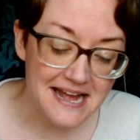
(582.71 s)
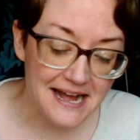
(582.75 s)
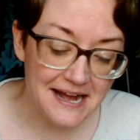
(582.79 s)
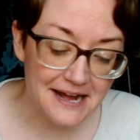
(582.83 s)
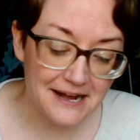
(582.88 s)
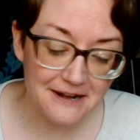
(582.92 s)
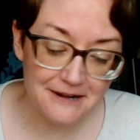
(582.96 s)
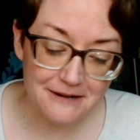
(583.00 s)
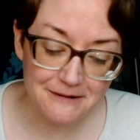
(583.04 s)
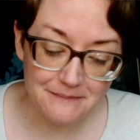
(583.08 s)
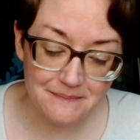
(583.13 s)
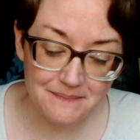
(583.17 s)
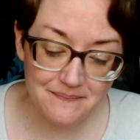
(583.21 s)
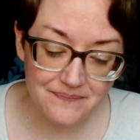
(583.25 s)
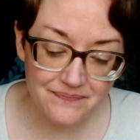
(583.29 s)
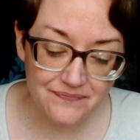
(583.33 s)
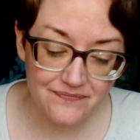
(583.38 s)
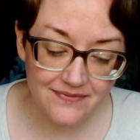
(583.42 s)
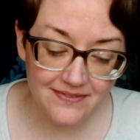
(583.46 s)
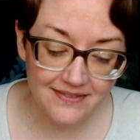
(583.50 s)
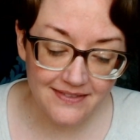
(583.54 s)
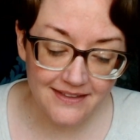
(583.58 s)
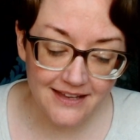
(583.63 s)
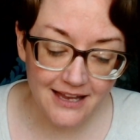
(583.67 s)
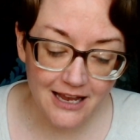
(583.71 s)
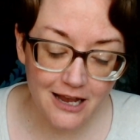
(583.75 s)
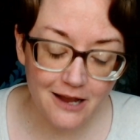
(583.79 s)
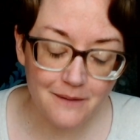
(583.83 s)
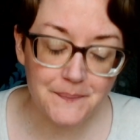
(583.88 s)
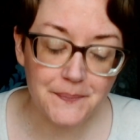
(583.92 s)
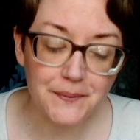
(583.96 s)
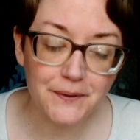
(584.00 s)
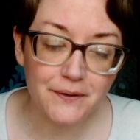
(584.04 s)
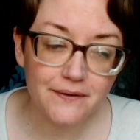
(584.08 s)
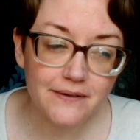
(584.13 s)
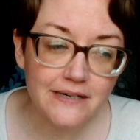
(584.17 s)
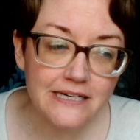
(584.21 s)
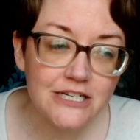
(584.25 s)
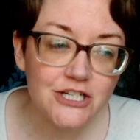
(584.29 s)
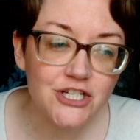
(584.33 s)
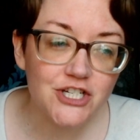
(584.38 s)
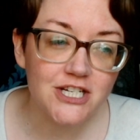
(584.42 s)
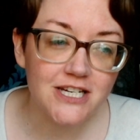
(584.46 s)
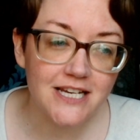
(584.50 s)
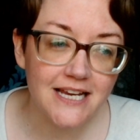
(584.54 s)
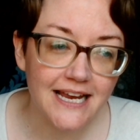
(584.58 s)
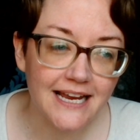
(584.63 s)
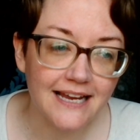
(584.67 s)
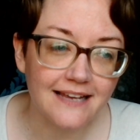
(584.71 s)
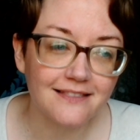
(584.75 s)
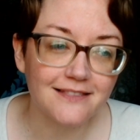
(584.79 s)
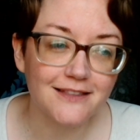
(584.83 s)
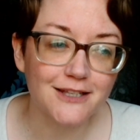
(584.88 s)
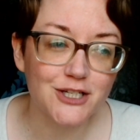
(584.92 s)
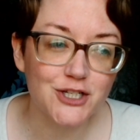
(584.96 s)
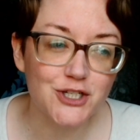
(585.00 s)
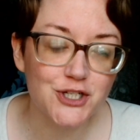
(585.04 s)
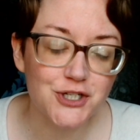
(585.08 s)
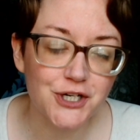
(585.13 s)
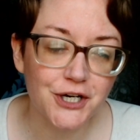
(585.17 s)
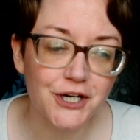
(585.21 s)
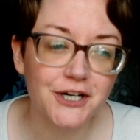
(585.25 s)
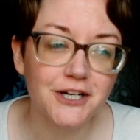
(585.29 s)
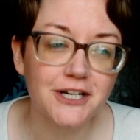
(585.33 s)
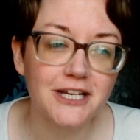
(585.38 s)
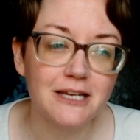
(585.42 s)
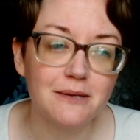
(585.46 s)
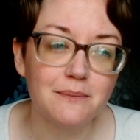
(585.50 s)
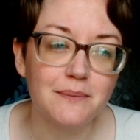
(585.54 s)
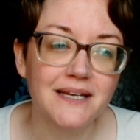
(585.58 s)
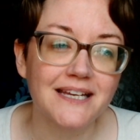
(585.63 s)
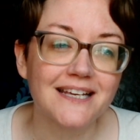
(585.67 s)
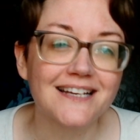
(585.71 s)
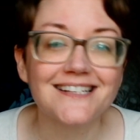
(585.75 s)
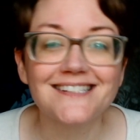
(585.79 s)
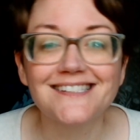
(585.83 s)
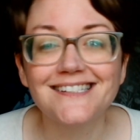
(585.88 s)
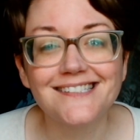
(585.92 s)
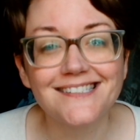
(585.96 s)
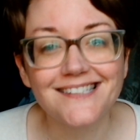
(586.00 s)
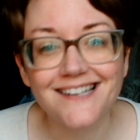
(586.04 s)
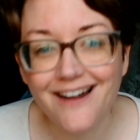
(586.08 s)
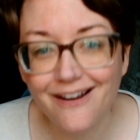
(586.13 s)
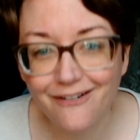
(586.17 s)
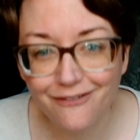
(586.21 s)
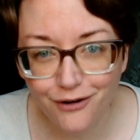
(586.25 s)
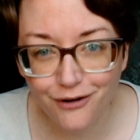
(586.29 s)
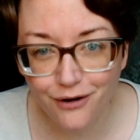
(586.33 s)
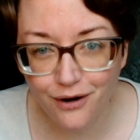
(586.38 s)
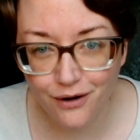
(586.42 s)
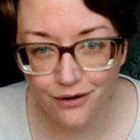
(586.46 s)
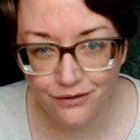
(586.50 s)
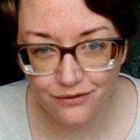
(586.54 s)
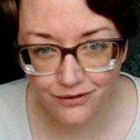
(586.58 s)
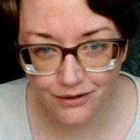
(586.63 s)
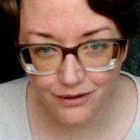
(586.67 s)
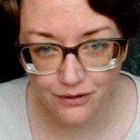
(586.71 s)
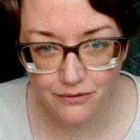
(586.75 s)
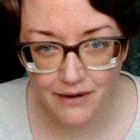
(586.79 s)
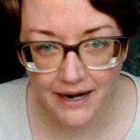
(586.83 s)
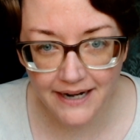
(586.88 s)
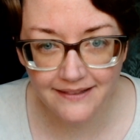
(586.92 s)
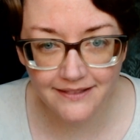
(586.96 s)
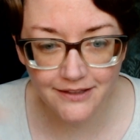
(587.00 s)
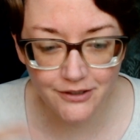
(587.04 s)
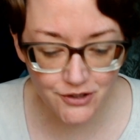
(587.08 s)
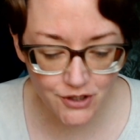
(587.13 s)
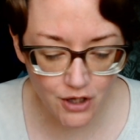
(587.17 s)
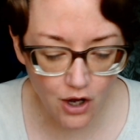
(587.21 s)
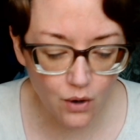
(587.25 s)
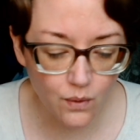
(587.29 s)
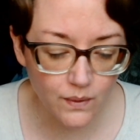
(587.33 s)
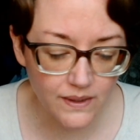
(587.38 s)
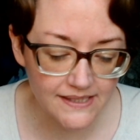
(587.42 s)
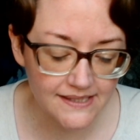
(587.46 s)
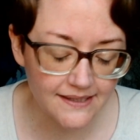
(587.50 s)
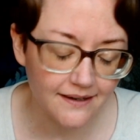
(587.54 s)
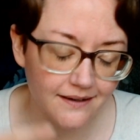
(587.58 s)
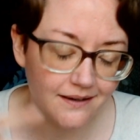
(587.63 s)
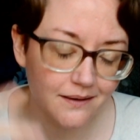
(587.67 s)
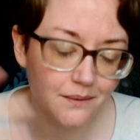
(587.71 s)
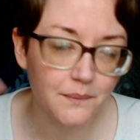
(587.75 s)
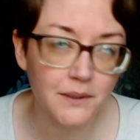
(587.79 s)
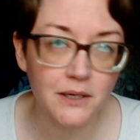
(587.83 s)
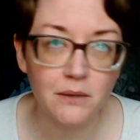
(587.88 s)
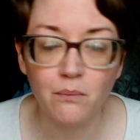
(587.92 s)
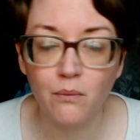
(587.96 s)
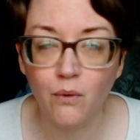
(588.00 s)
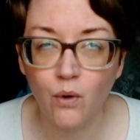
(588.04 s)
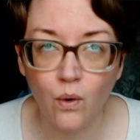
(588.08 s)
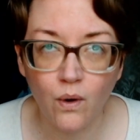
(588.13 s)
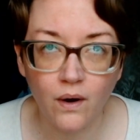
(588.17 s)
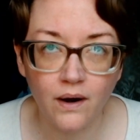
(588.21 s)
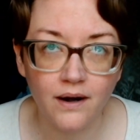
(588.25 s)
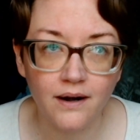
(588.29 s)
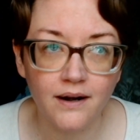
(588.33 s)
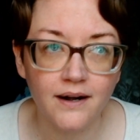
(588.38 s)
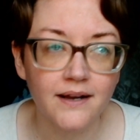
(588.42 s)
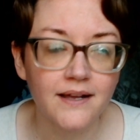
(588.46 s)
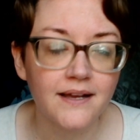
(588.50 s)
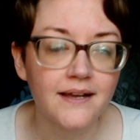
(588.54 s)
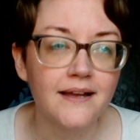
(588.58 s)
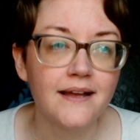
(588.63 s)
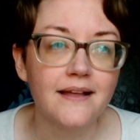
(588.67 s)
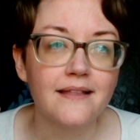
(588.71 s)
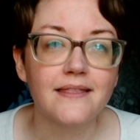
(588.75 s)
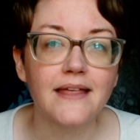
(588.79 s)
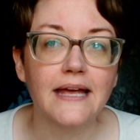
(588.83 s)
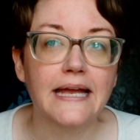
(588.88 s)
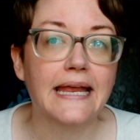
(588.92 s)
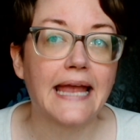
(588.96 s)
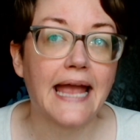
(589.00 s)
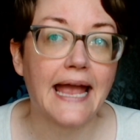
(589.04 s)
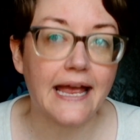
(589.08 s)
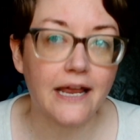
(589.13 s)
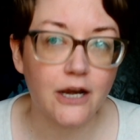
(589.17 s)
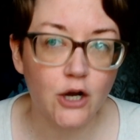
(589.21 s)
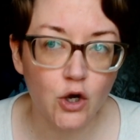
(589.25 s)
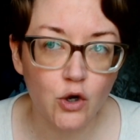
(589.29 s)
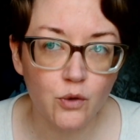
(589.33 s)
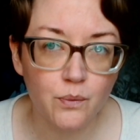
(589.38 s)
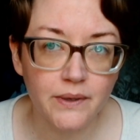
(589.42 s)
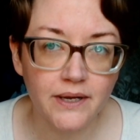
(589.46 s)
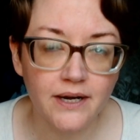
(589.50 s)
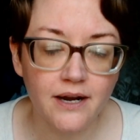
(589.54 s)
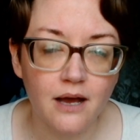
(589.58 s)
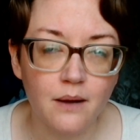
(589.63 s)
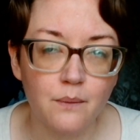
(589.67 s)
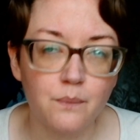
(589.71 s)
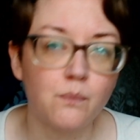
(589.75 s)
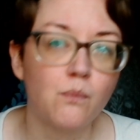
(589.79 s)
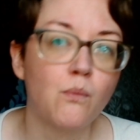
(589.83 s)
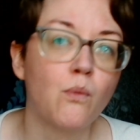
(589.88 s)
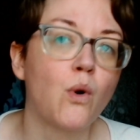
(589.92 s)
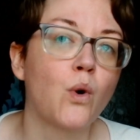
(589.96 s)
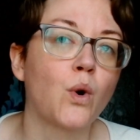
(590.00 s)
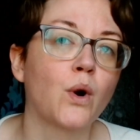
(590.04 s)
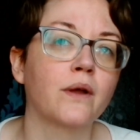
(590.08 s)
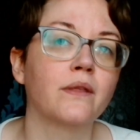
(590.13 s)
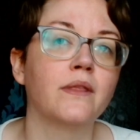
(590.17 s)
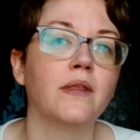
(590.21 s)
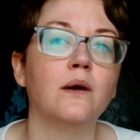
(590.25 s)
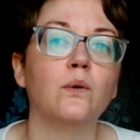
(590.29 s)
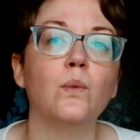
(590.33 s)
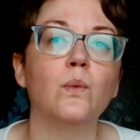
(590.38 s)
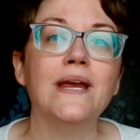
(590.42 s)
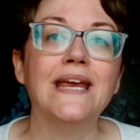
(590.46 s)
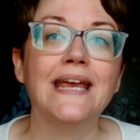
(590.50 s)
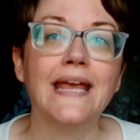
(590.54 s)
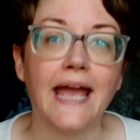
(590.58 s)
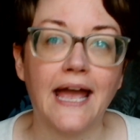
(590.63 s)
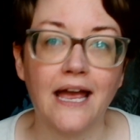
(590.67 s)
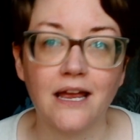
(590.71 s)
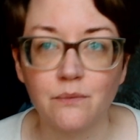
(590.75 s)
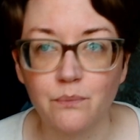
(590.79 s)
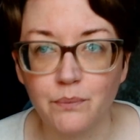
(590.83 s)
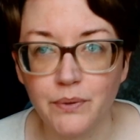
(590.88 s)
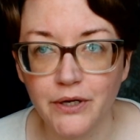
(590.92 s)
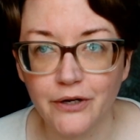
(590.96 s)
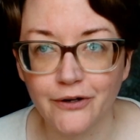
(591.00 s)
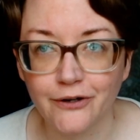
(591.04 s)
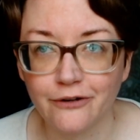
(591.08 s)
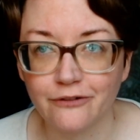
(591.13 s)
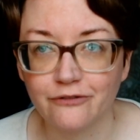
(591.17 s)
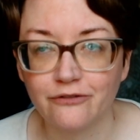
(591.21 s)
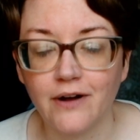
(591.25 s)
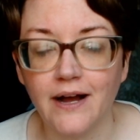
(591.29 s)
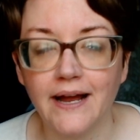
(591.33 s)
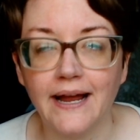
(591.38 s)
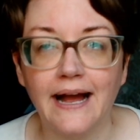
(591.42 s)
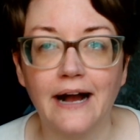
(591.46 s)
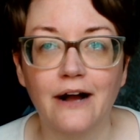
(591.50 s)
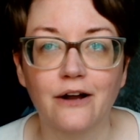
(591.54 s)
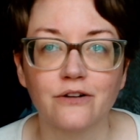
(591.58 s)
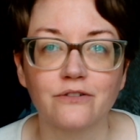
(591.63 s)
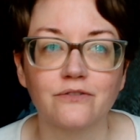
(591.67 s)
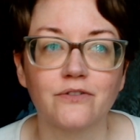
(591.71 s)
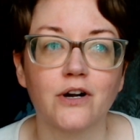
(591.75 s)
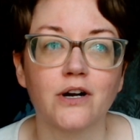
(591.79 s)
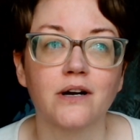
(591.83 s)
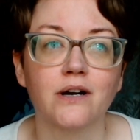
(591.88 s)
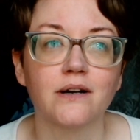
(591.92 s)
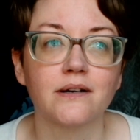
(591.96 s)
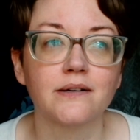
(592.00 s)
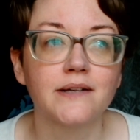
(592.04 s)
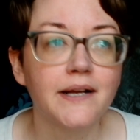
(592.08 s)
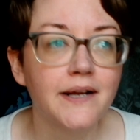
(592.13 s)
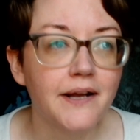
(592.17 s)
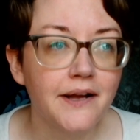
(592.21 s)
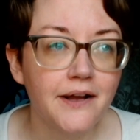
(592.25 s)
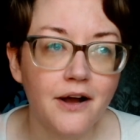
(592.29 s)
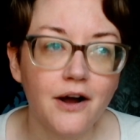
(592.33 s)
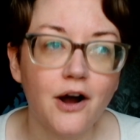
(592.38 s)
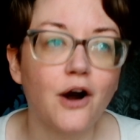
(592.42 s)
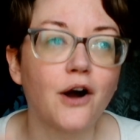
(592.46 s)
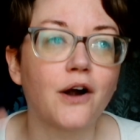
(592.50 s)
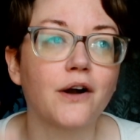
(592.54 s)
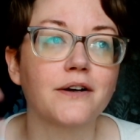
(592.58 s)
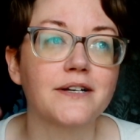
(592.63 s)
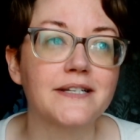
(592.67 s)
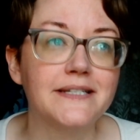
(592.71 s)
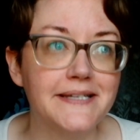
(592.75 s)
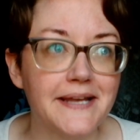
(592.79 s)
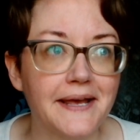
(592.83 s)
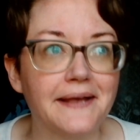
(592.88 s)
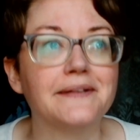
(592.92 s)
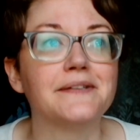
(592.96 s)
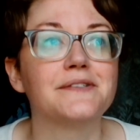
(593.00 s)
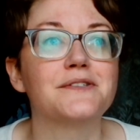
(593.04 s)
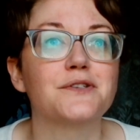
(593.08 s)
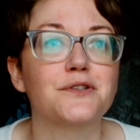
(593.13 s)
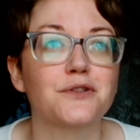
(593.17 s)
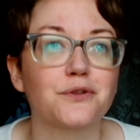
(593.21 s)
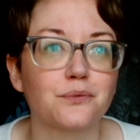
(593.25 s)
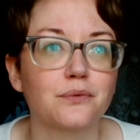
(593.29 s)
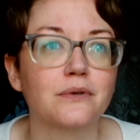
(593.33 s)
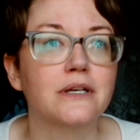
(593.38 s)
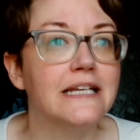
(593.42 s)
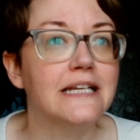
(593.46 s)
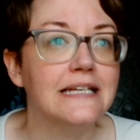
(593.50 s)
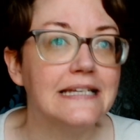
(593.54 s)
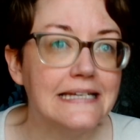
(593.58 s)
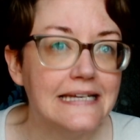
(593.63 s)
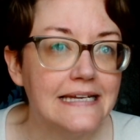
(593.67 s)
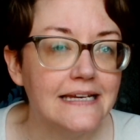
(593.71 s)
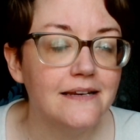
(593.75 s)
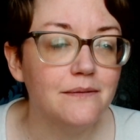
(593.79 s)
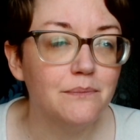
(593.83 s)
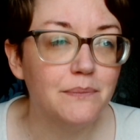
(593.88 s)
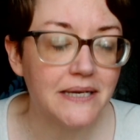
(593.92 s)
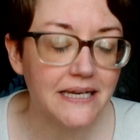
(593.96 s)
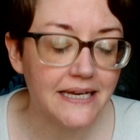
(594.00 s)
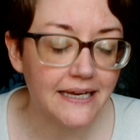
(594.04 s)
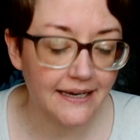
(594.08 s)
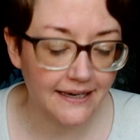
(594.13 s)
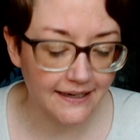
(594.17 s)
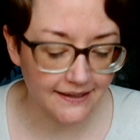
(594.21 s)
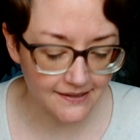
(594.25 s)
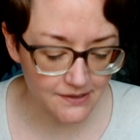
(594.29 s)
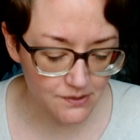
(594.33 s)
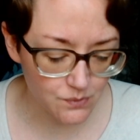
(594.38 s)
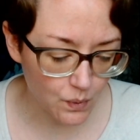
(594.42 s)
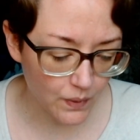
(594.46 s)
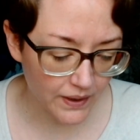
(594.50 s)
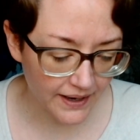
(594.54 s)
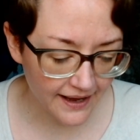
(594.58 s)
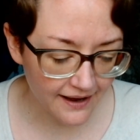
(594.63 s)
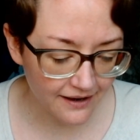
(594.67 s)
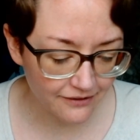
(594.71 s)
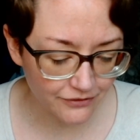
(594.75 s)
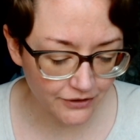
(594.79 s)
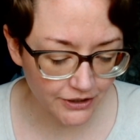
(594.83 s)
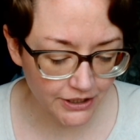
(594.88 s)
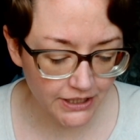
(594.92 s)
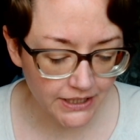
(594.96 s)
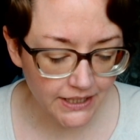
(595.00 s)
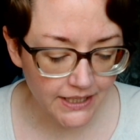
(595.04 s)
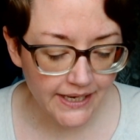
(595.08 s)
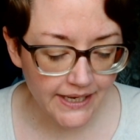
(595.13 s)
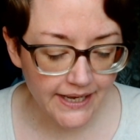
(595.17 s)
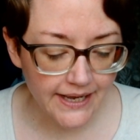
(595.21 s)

Um, appreciate the journey because it's never over, right? There's always going to be more that can open up, more that we can purify out of our our dense 3D beings, whatever.